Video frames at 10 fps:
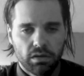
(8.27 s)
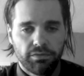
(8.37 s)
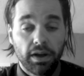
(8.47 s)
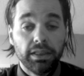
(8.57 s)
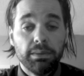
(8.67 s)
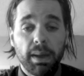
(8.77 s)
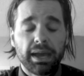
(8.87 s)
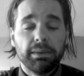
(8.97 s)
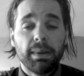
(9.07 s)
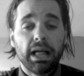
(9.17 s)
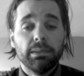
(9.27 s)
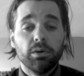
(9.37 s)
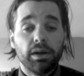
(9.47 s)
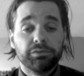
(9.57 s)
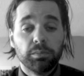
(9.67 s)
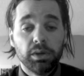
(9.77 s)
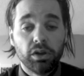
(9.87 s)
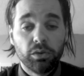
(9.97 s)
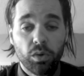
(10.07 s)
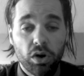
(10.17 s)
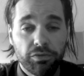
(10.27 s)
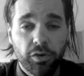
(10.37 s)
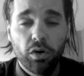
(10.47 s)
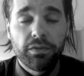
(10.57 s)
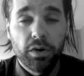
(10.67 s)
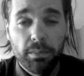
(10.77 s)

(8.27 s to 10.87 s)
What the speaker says: Finally back in Malibu after being on the road for over a